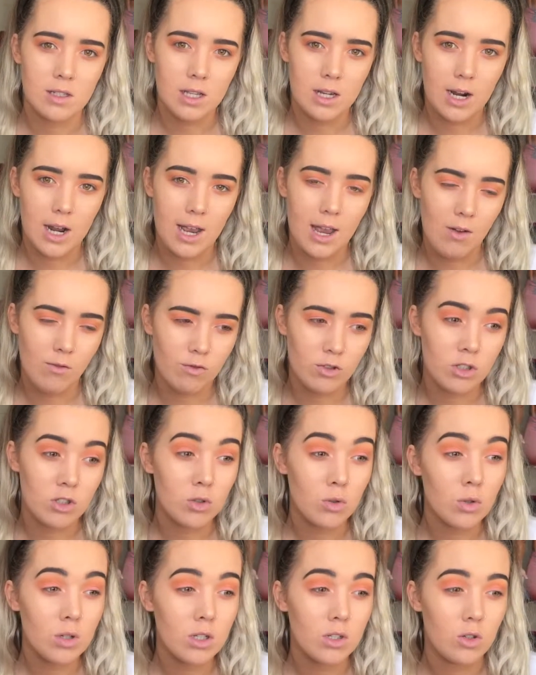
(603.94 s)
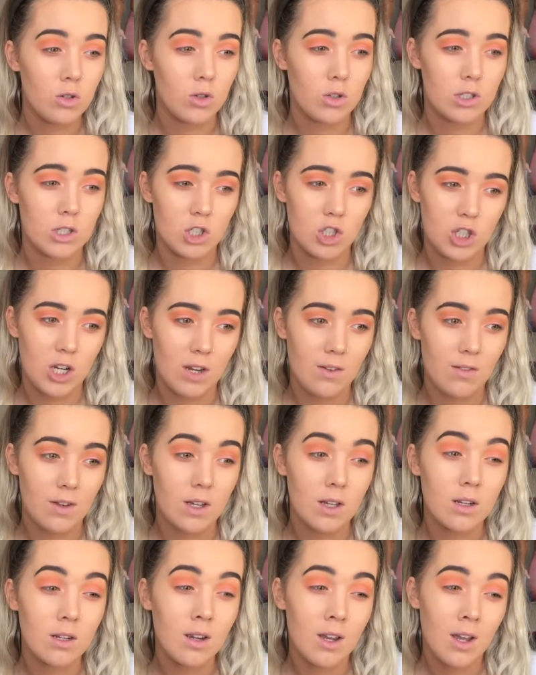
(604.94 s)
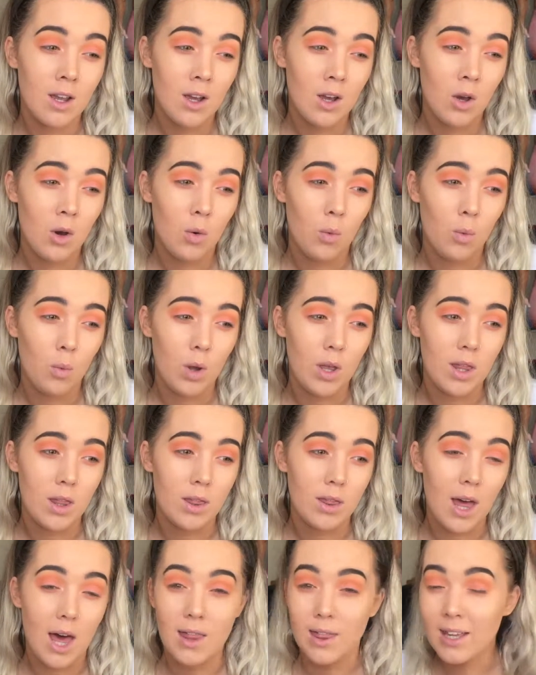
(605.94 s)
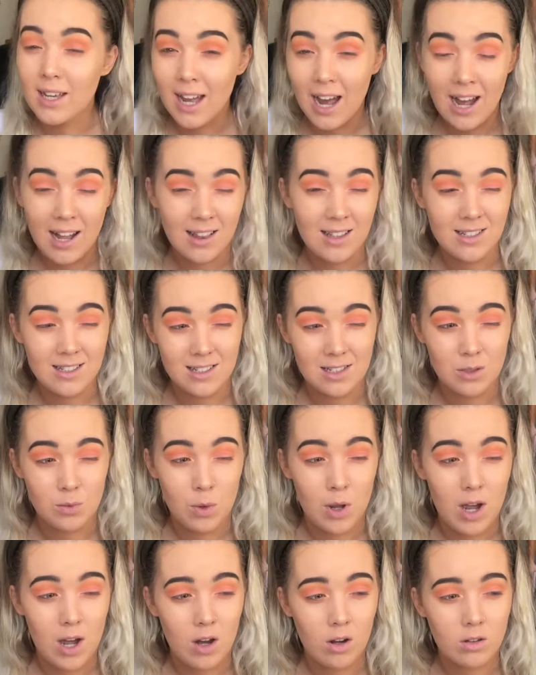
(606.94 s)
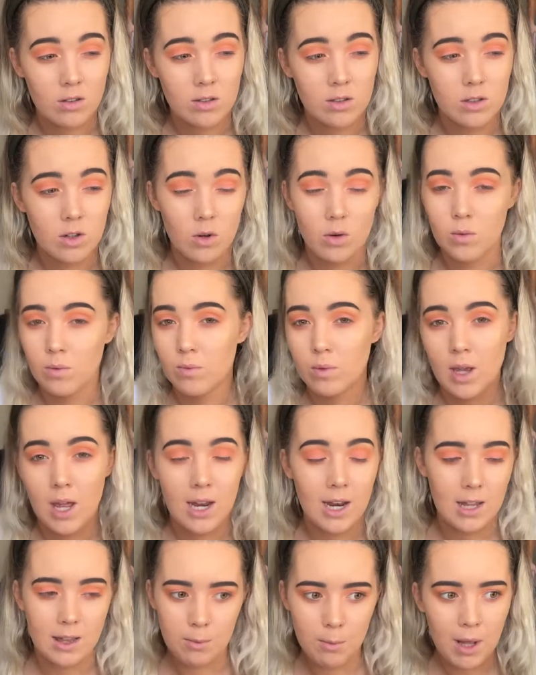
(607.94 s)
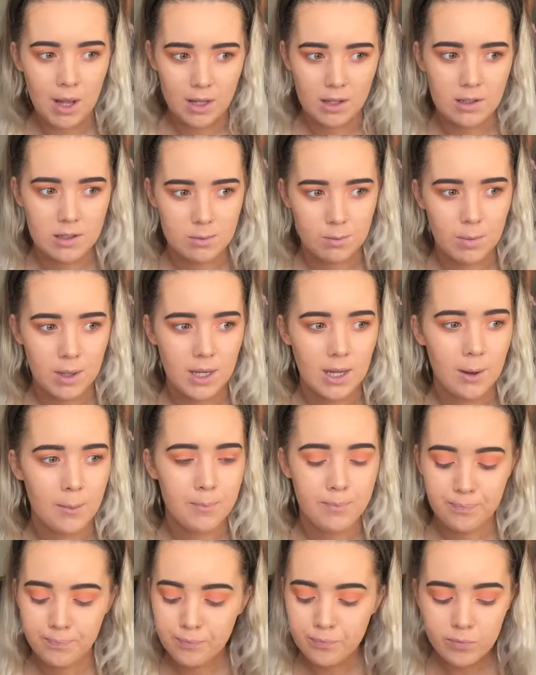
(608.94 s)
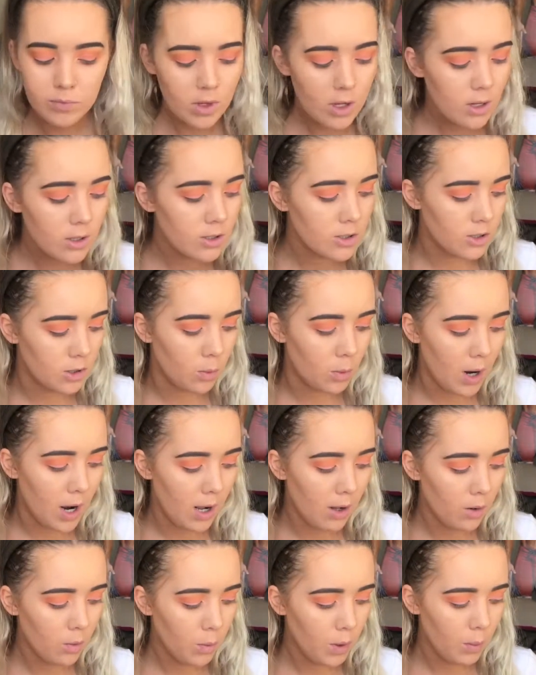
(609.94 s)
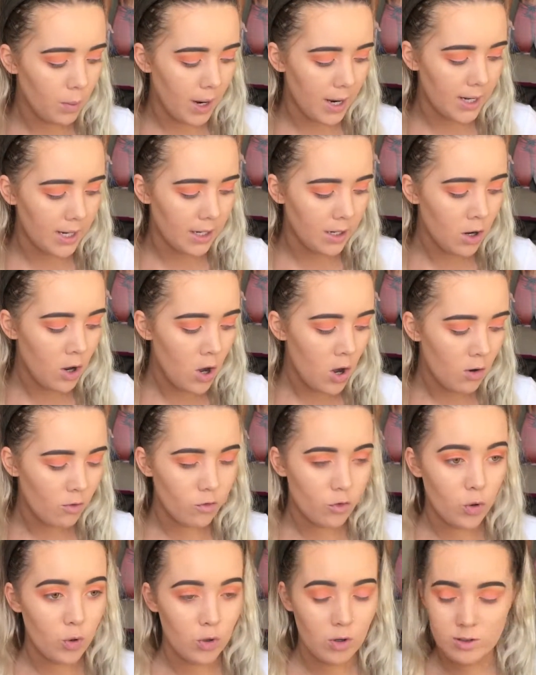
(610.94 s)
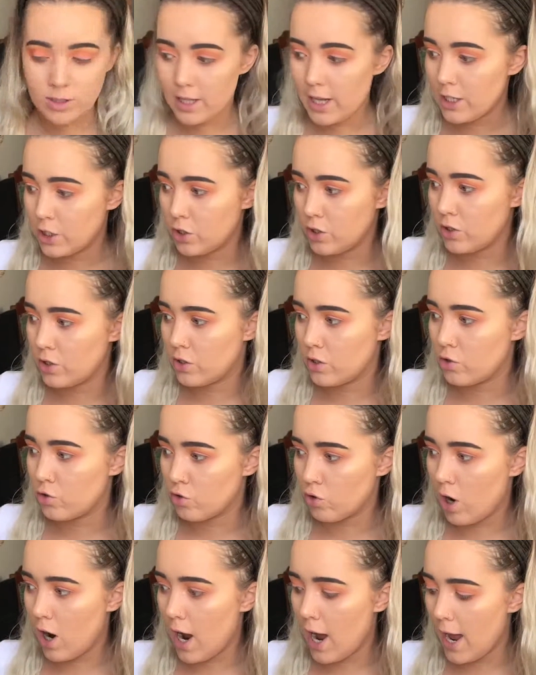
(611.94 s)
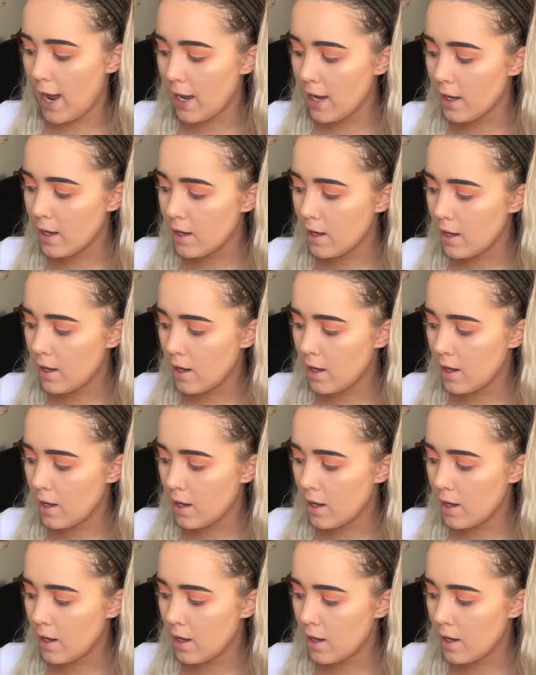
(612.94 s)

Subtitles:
that I have to do it. You could achieve it with other colours as well, so, and other palettes, but yeah. So while we're waiting for those lashes to dry,